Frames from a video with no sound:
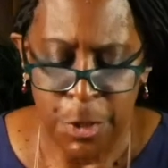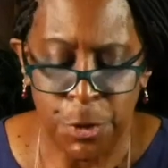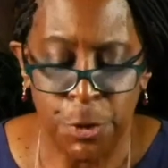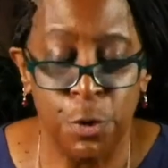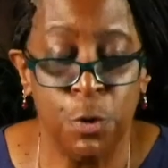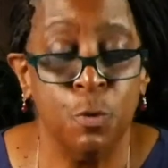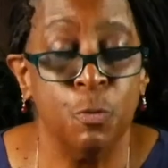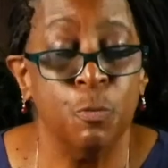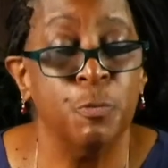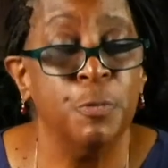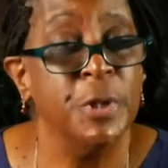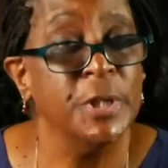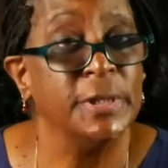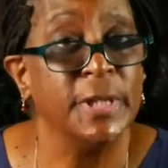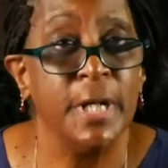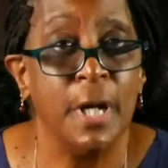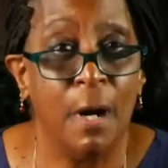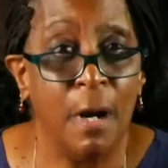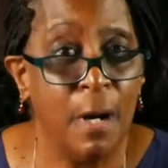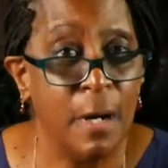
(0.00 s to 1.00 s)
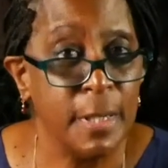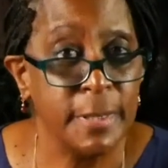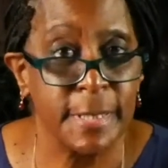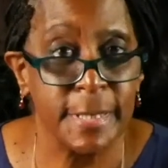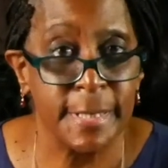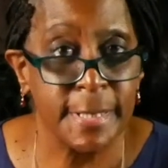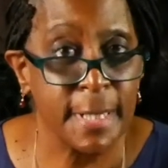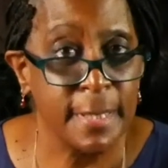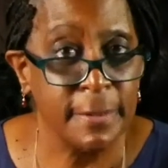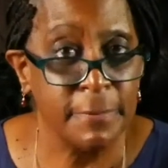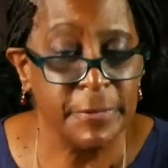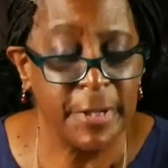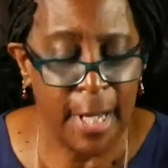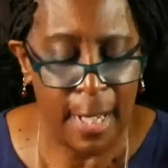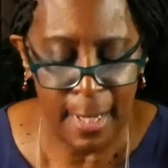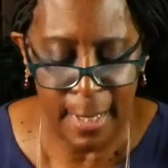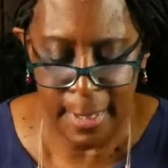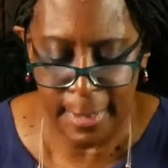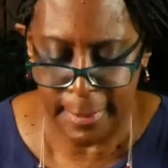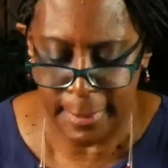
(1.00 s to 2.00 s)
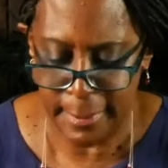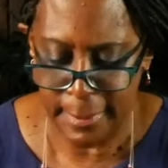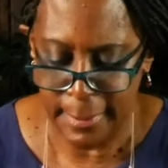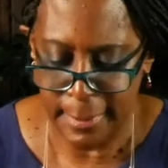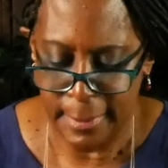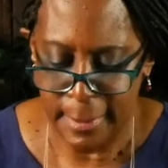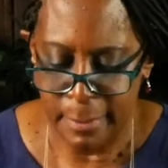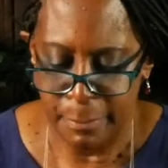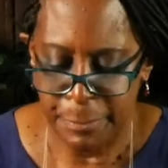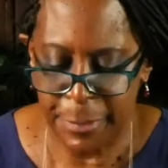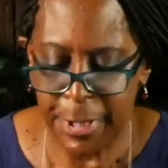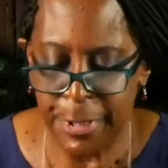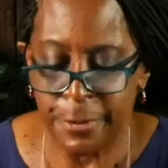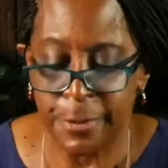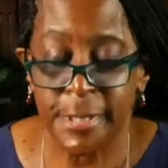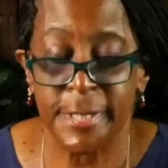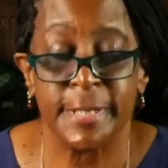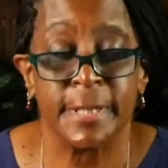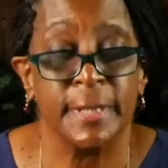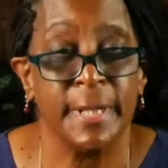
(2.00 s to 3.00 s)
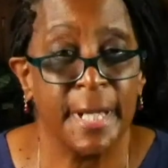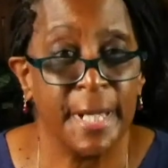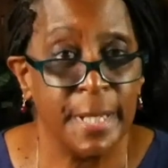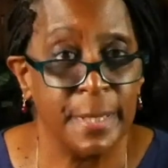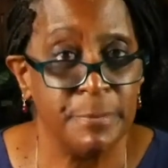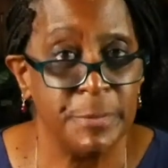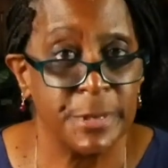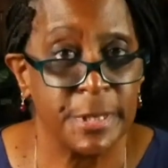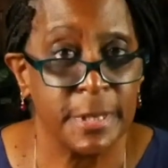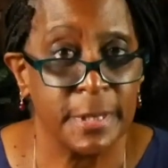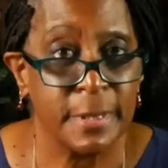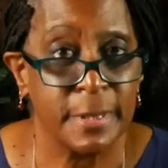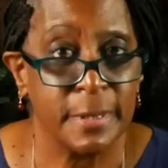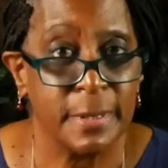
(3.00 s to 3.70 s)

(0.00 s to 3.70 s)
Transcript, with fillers: You really are the Son of God. Peter exclaimed.